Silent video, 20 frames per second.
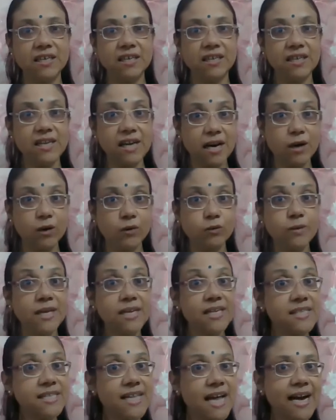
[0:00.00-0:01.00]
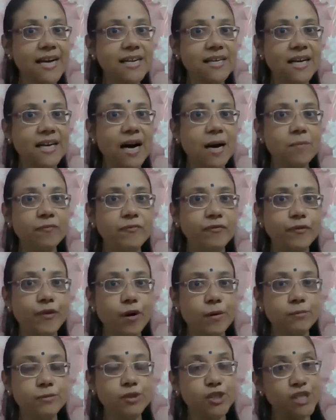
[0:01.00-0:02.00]
Now, does that come
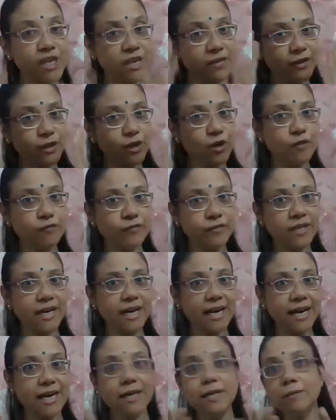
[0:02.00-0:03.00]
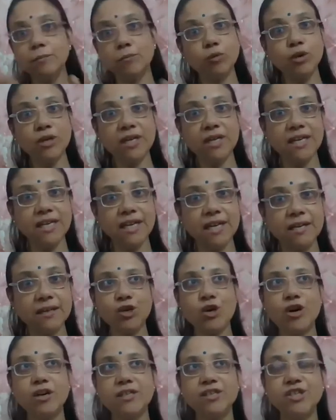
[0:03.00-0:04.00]
from shaving off the head? Mundanena. In
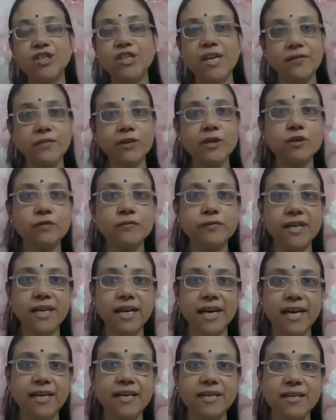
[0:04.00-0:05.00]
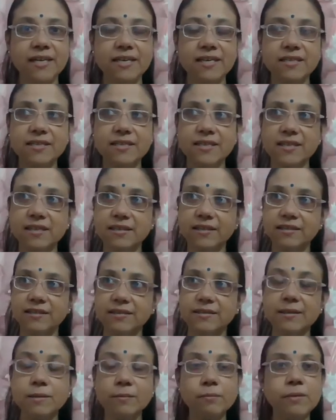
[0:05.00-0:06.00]
short, shaving of the head is a
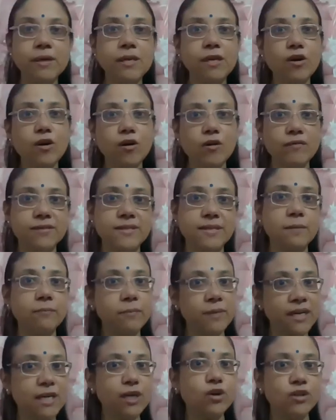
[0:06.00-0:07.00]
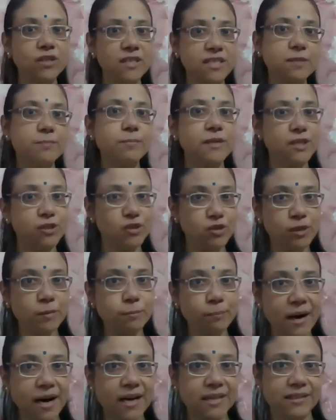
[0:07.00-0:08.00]
symbol of somebody on the spiritual
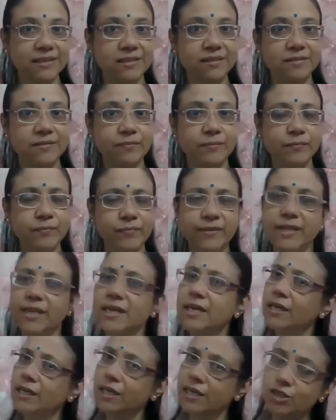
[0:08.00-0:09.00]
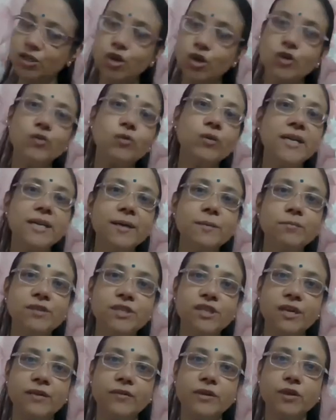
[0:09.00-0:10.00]
path. It's not only
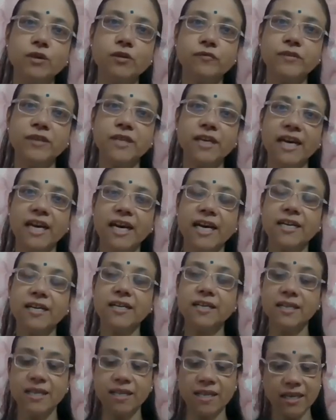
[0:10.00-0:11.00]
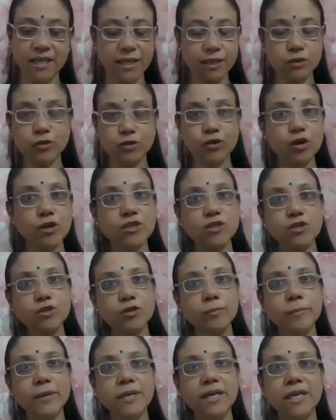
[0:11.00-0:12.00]
shaving off the head, it could also
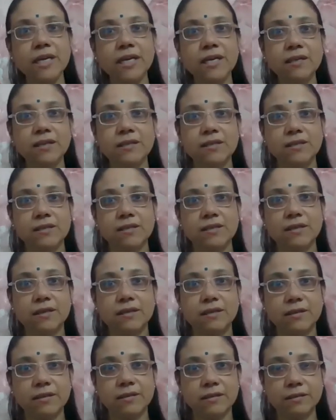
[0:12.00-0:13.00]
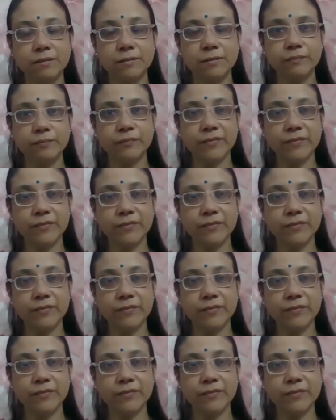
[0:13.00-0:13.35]
be the